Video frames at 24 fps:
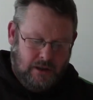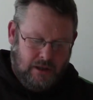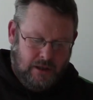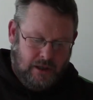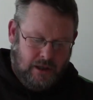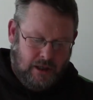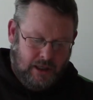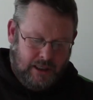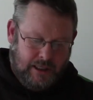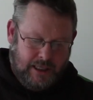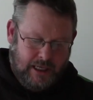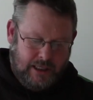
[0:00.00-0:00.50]

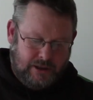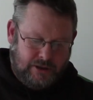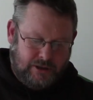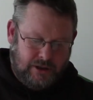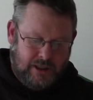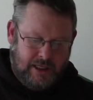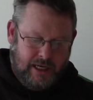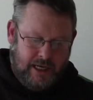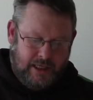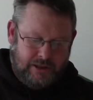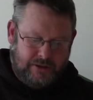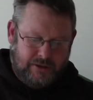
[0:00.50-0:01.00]
Okay, so
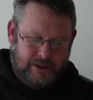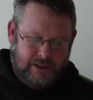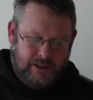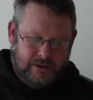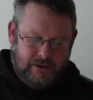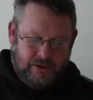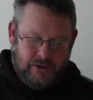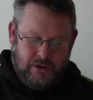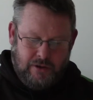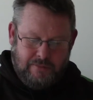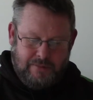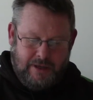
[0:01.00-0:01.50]
the next thing I
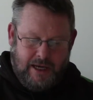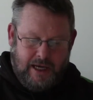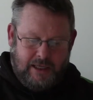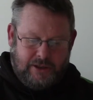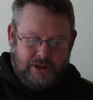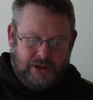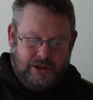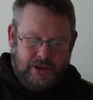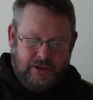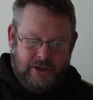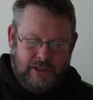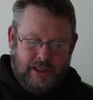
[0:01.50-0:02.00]
do, I'm
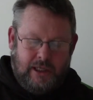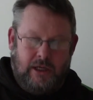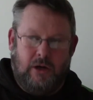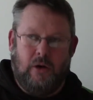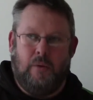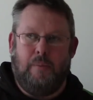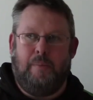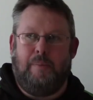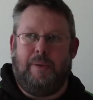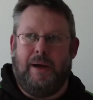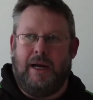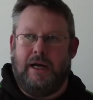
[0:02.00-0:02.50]
executing a
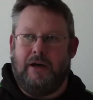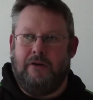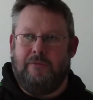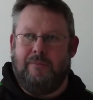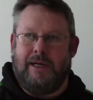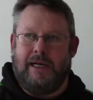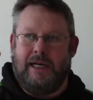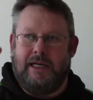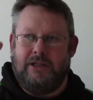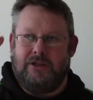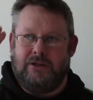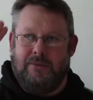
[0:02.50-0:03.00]
little bend of
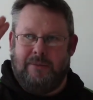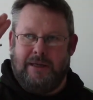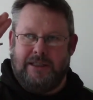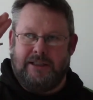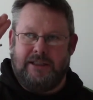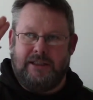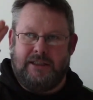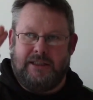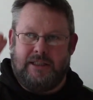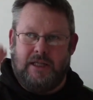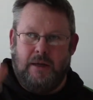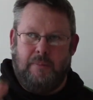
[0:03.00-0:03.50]
my knee. So I'm
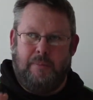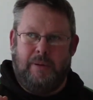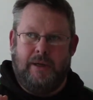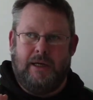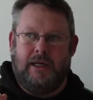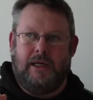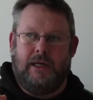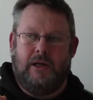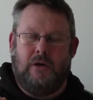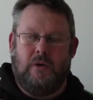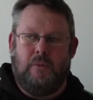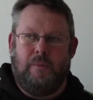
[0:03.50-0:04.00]
actually dipping
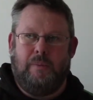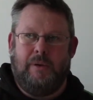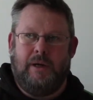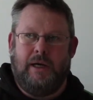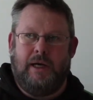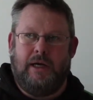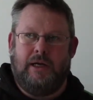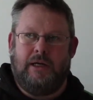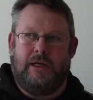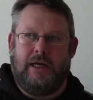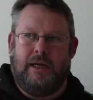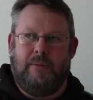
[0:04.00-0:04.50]
a little
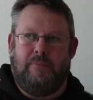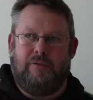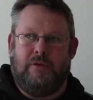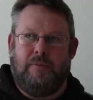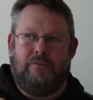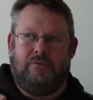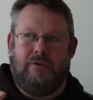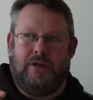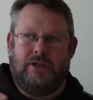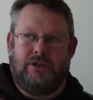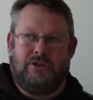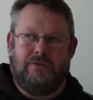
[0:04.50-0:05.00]
bit in
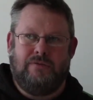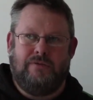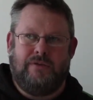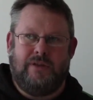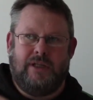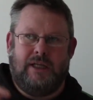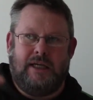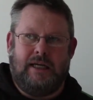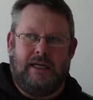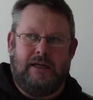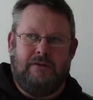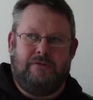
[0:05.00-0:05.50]
preparation for
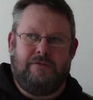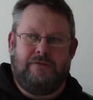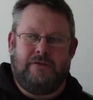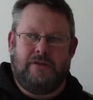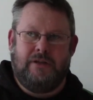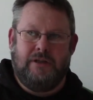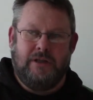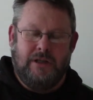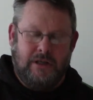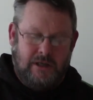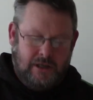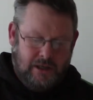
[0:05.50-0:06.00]
the lift.
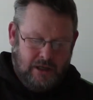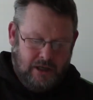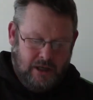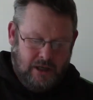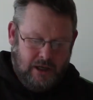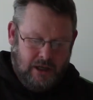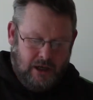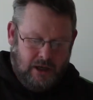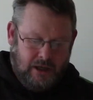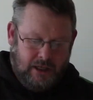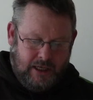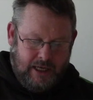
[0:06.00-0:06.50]

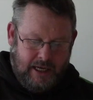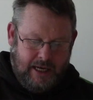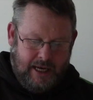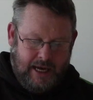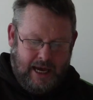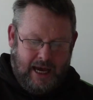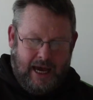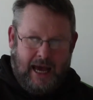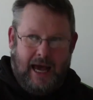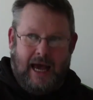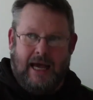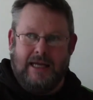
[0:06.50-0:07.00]

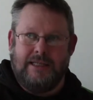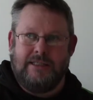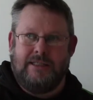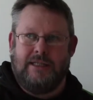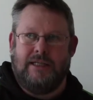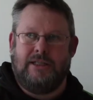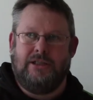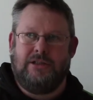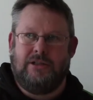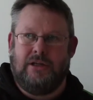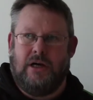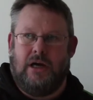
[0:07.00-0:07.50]
Okay, as
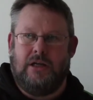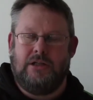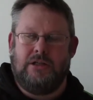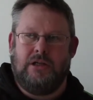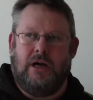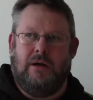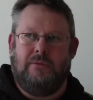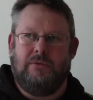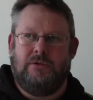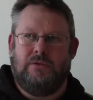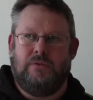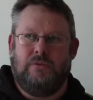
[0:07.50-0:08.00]
they start to
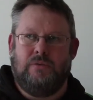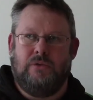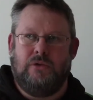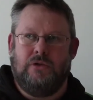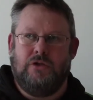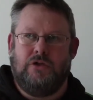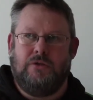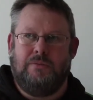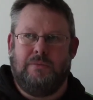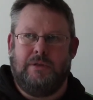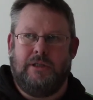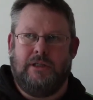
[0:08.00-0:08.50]
come
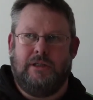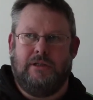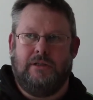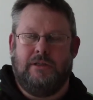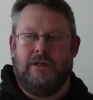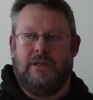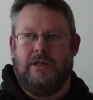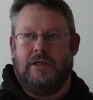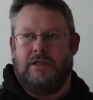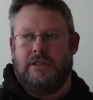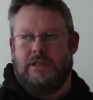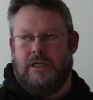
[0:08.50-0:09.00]
towards me.
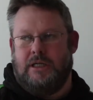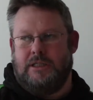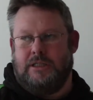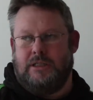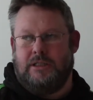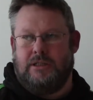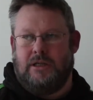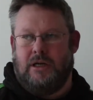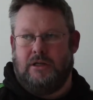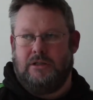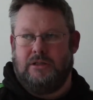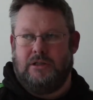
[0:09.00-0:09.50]
So as they
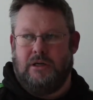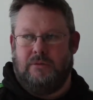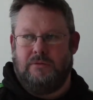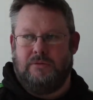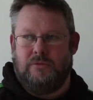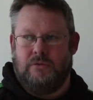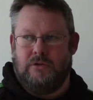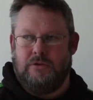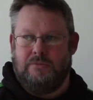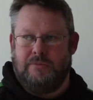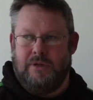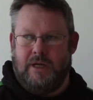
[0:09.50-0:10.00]
start to come
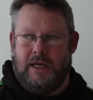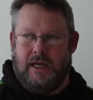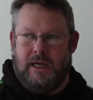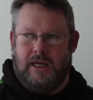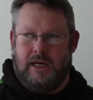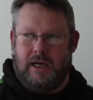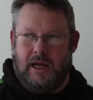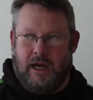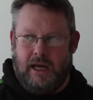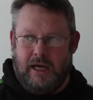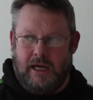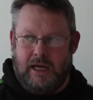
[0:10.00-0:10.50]
towards me,
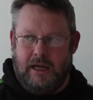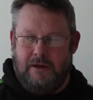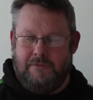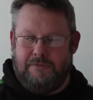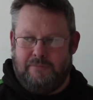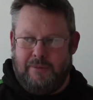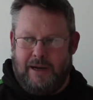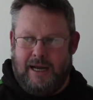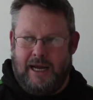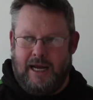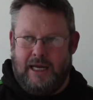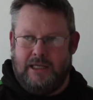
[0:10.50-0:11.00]
I
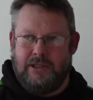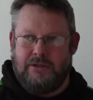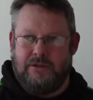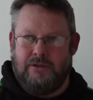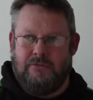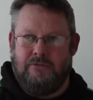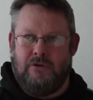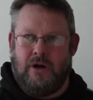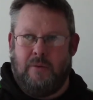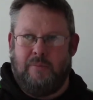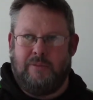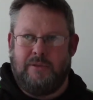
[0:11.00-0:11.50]
lift, my hands are in
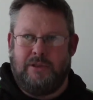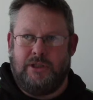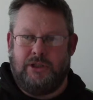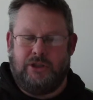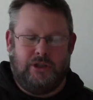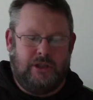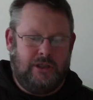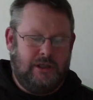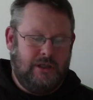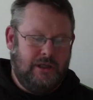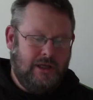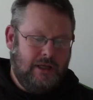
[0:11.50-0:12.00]
the right
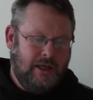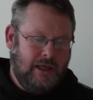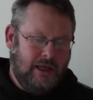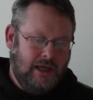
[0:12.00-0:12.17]
position.